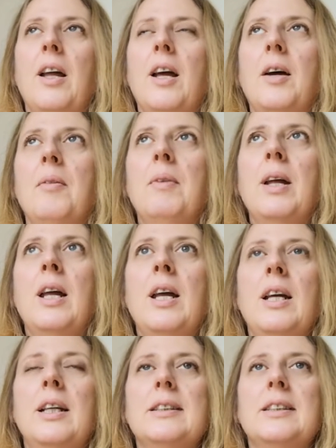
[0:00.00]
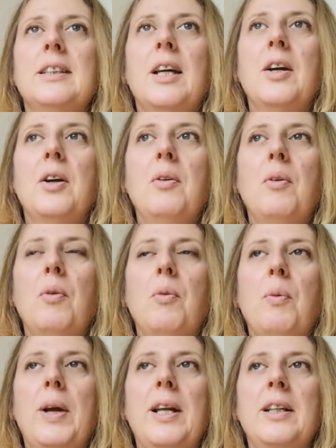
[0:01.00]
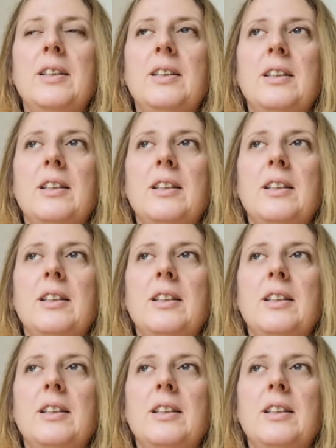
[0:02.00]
Um, so we're